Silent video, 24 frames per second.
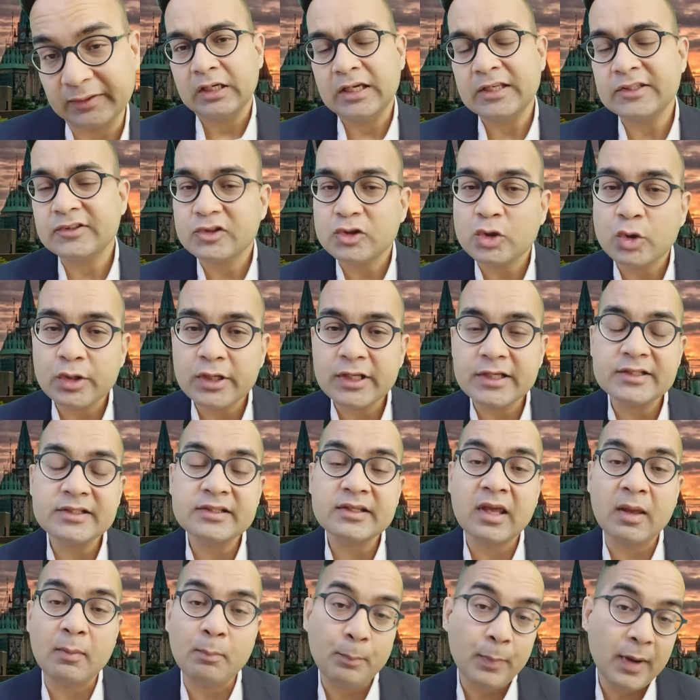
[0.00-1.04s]
It's known as
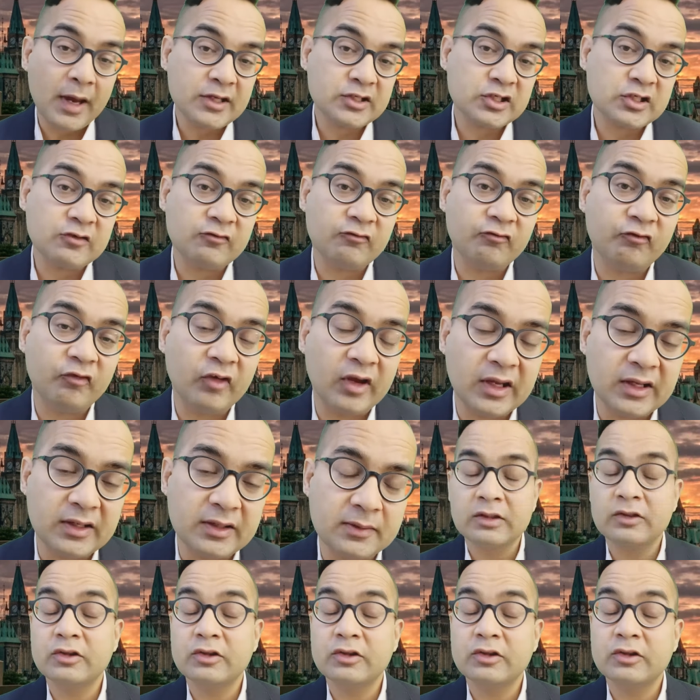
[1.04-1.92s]
compassion fade.